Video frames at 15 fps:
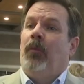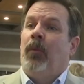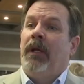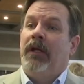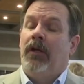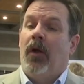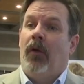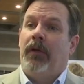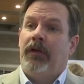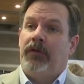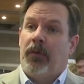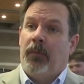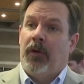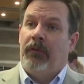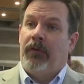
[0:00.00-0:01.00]
We know that
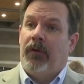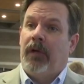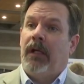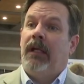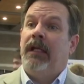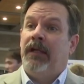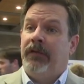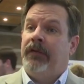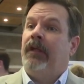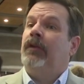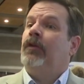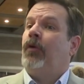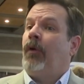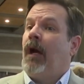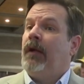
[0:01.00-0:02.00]
the river is in
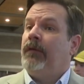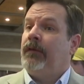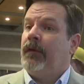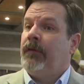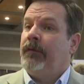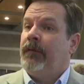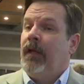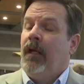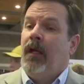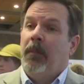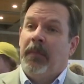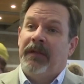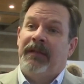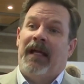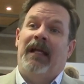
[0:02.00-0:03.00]
crisis
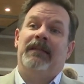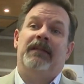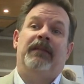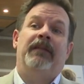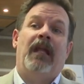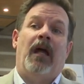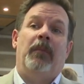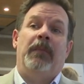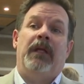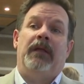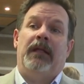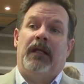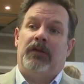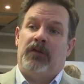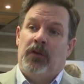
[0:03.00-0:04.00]
but that does not
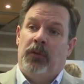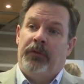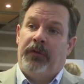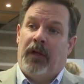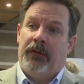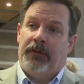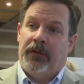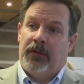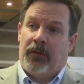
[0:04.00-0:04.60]
mean that Tucson's in